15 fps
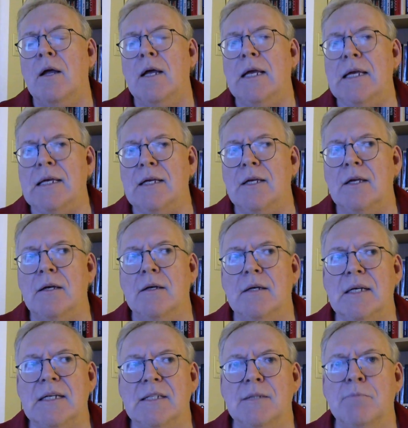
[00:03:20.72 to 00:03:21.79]

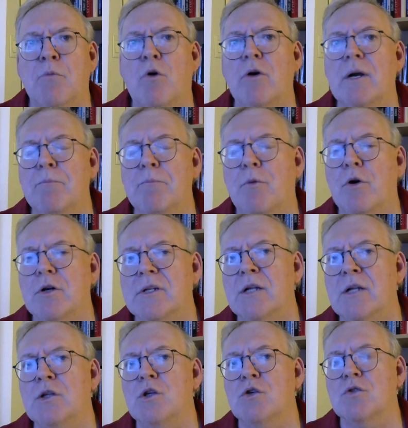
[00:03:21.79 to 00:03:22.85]
It's more
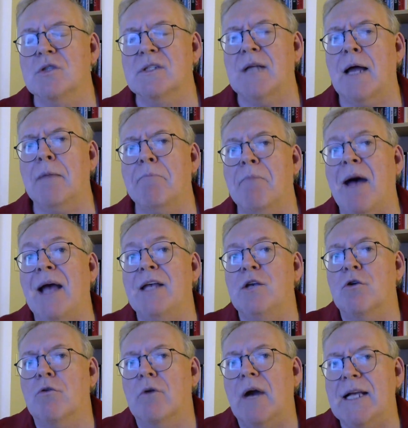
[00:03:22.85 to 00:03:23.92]
important you start by
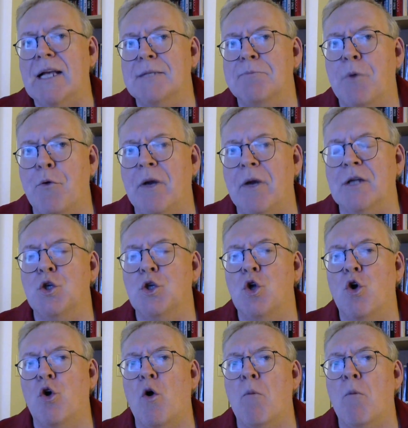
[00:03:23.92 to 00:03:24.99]
your experience.
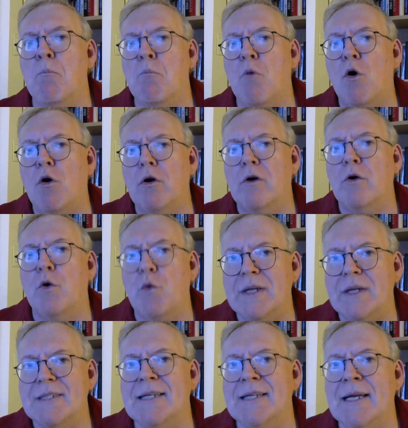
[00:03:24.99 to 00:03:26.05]
Your more
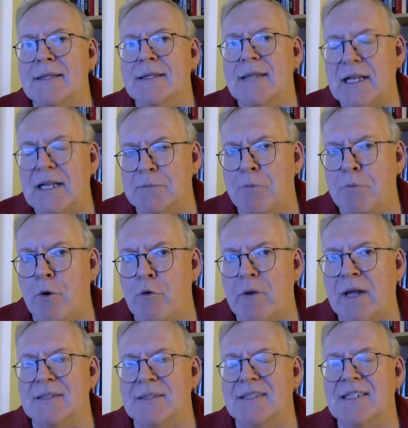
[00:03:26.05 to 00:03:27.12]
recent
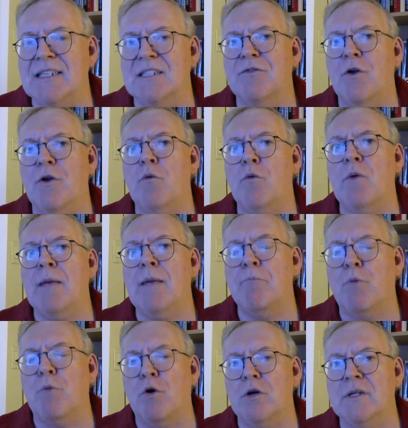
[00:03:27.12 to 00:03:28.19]
experience is very
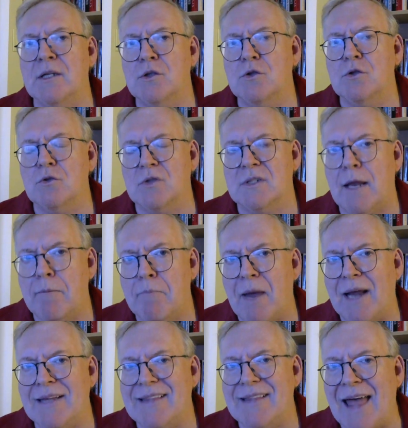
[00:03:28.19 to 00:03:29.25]
important to start
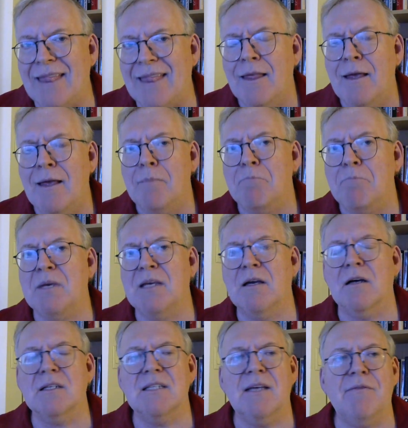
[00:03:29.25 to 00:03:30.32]
by that,
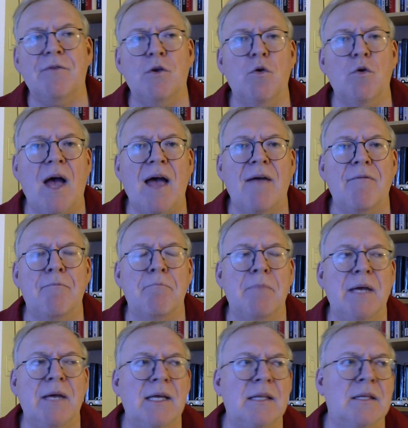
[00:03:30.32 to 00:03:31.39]
because if you have
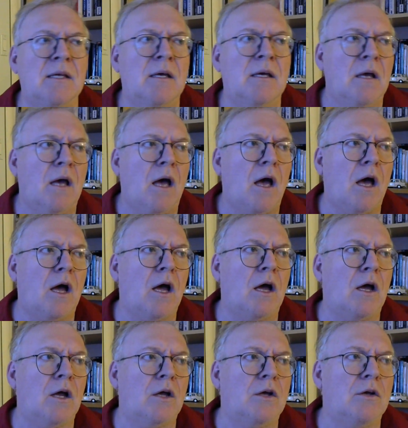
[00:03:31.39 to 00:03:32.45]
made
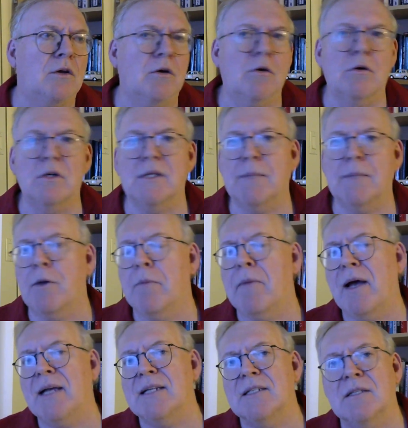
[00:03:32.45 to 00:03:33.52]
your
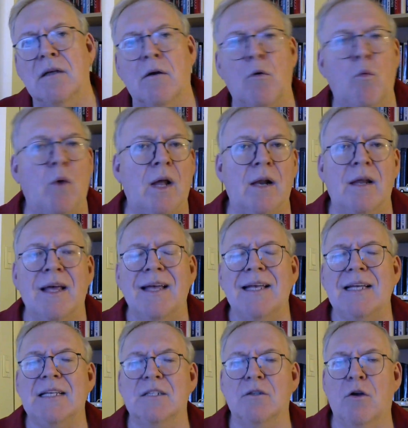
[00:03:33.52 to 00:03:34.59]
diploma is a
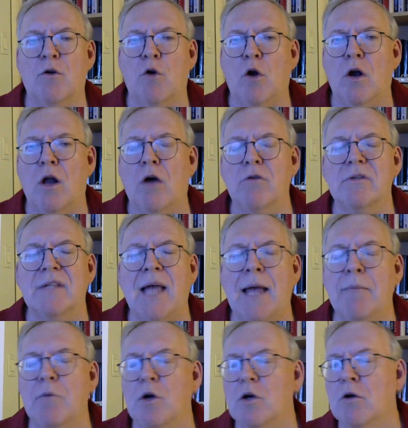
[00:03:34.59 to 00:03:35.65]
long
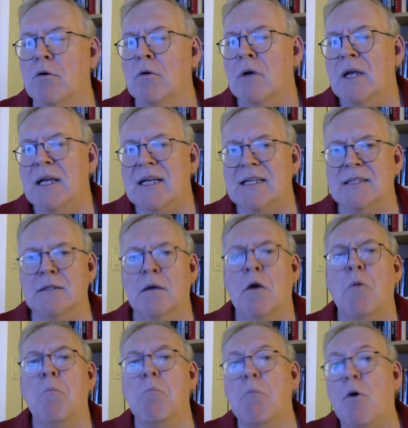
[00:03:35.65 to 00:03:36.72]
time ago, is
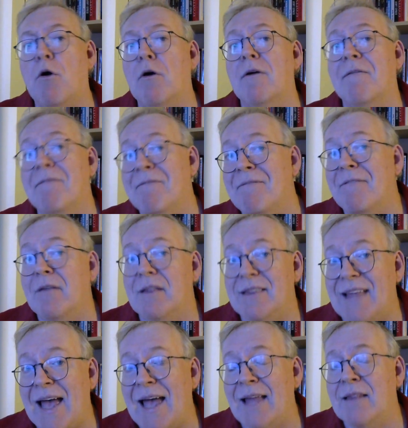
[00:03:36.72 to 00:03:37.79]
more
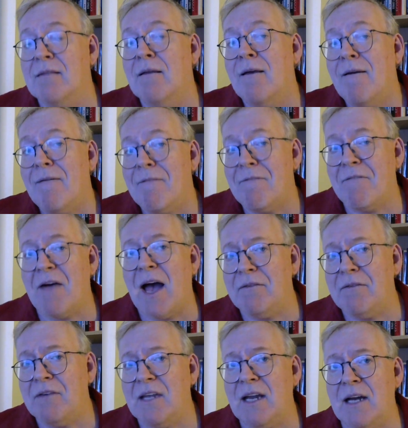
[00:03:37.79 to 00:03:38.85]
than
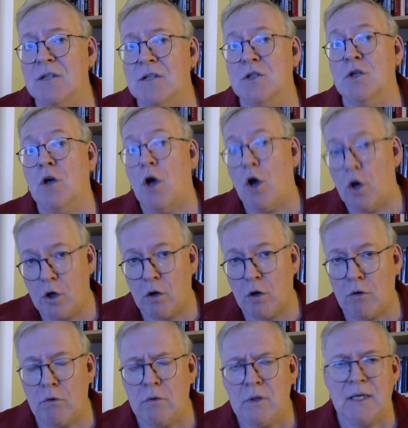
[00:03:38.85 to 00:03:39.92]
5 years
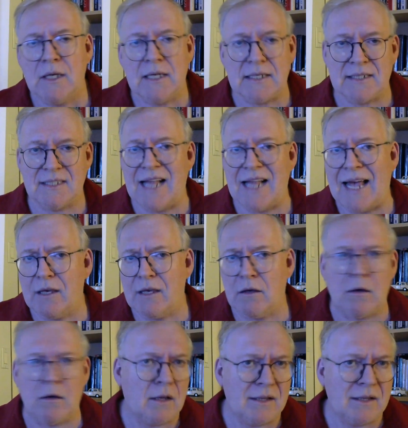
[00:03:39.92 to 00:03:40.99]
ago, is like
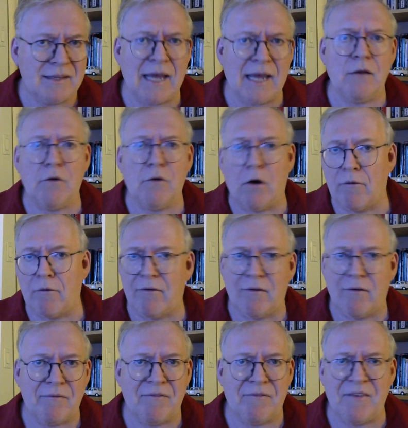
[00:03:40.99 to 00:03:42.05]
10 or
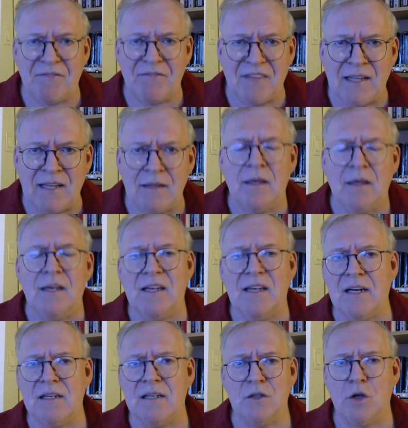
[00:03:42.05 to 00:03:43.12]
15
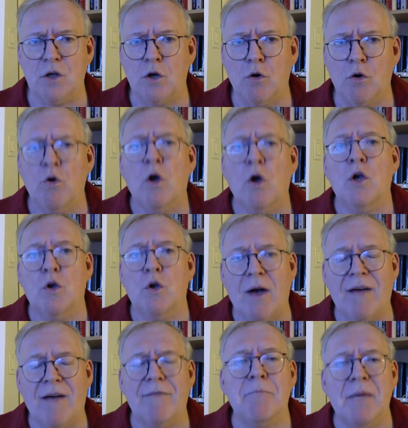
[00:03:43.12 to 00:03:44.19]
years ago you
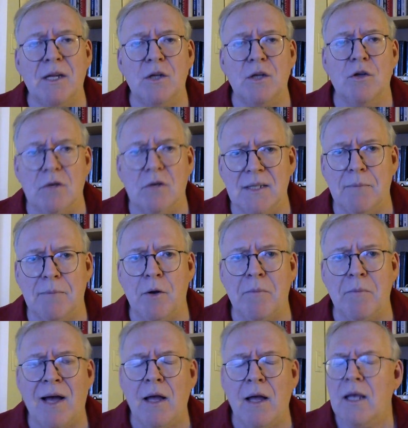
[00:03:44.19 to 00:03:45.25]
have made your
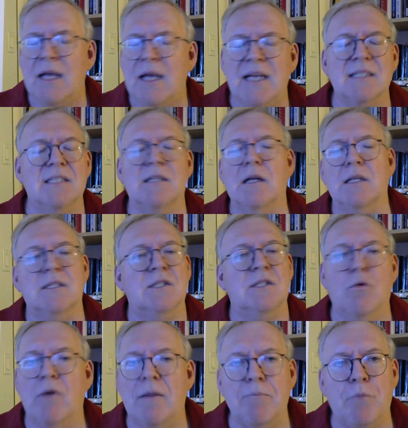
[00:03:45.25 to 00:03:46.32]
diploma, is not
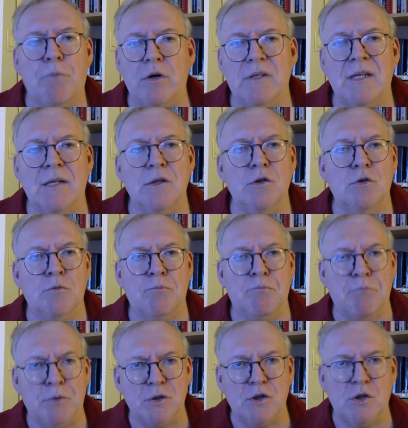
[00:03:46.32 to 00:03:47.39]
so important to
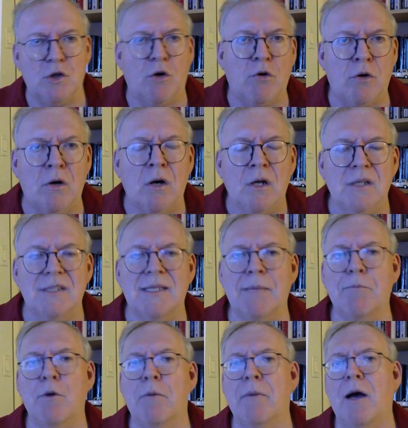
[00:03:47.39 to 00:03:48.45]
put your
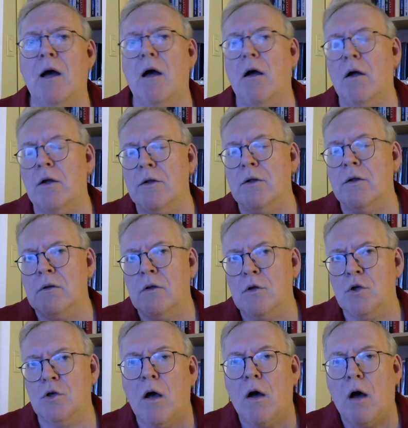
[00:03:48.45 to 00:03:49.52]
diploma on
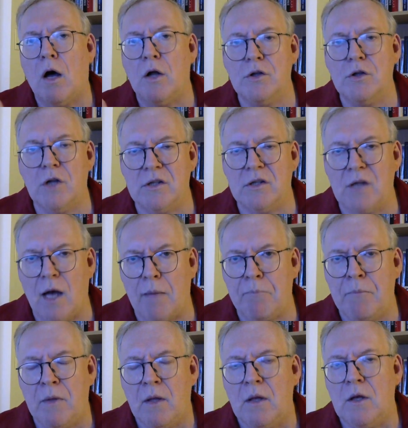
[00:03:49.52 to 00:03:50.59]
the top.